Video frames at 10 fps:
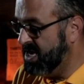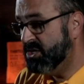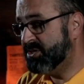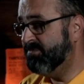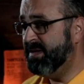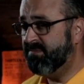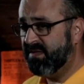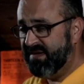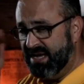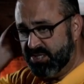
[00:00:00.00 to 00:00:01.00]
Some people
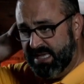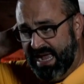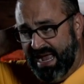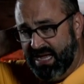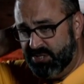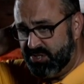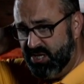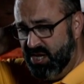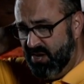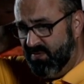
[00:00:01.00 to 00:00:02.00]
have actually asked,
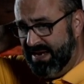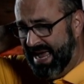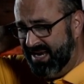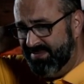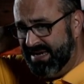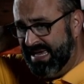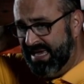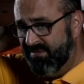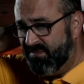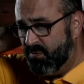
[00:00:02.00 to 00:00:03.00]
when Adam and
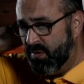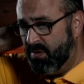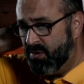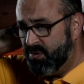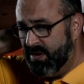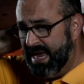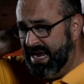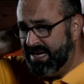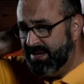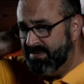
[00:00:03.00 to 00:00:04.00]
Eve were
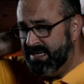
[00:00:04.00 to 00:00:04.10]
created,